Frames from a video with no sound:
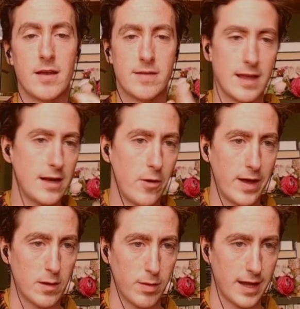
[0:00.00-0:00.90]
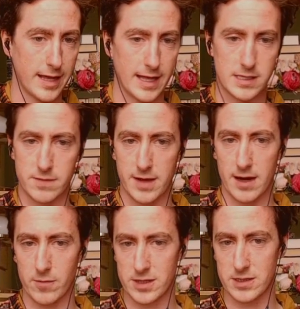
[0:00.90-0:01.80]
they know how to play against the
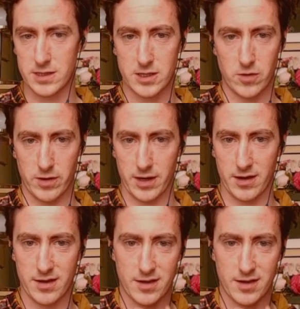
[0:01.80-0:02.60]
Vienna, which is annoying.